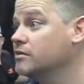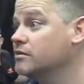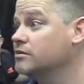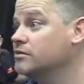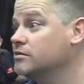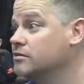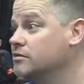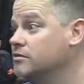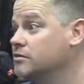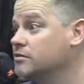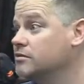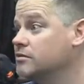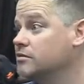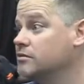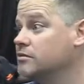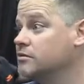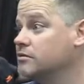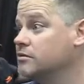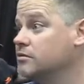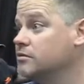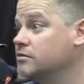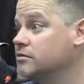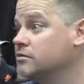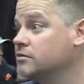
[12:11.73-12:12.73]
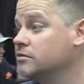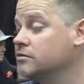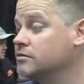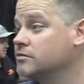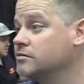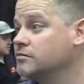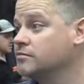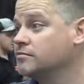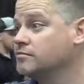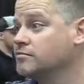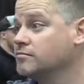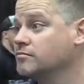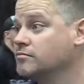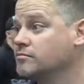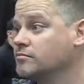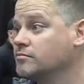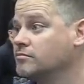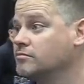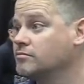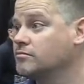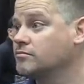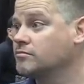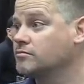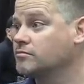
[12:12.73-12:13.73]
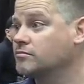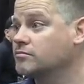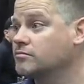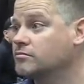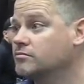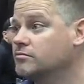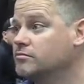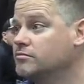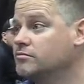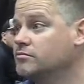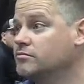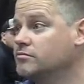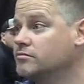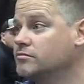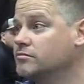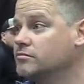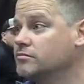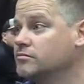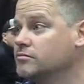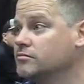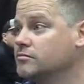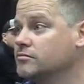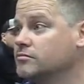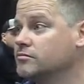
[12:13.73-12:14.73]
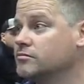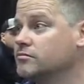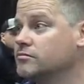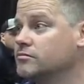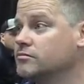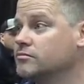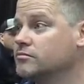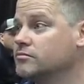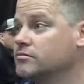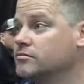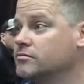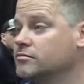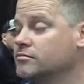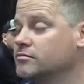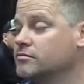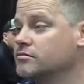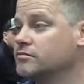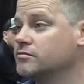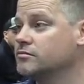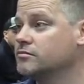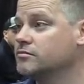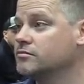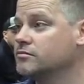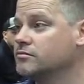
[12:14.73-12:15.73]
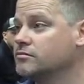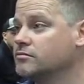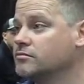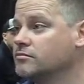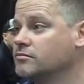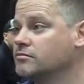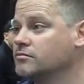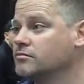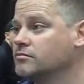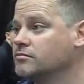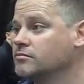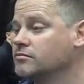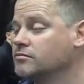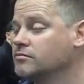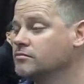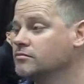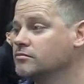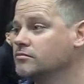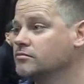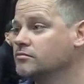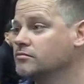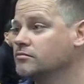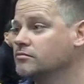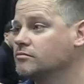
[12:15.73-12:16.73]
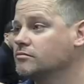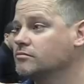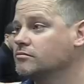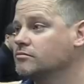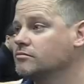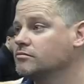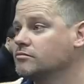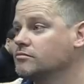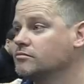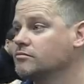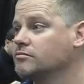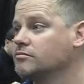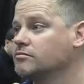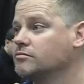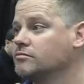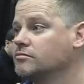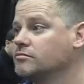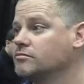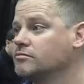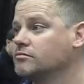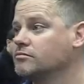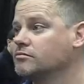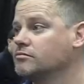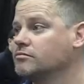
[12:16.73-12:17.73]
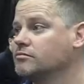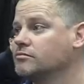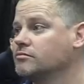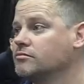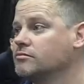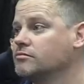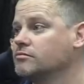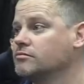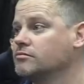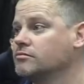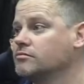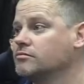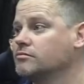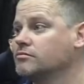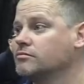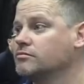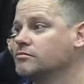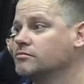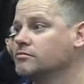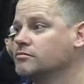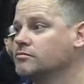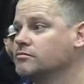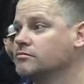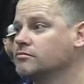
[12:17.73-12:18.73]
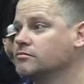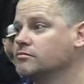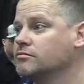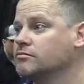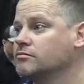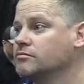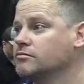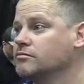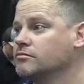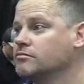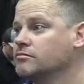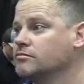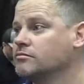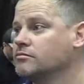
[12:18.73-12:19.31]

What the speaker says: (silent)